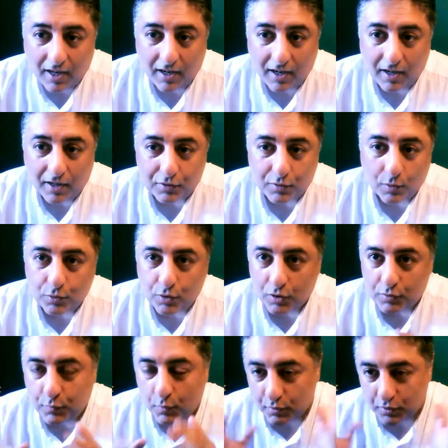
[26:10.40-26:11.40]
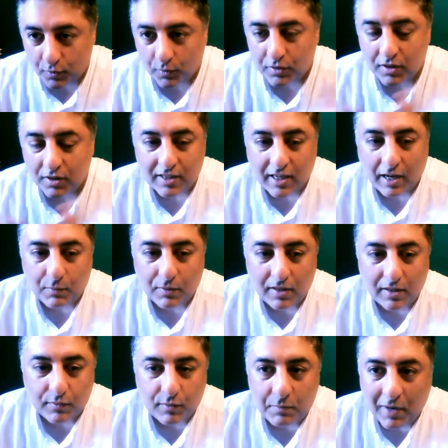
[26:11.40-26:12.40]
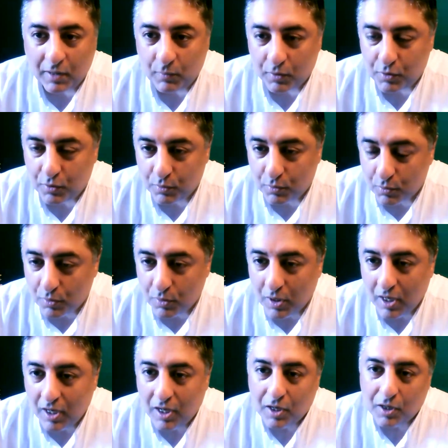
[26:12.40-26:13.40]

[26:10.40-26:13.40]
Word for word: Uh, so just for the audience, I will remind what you do.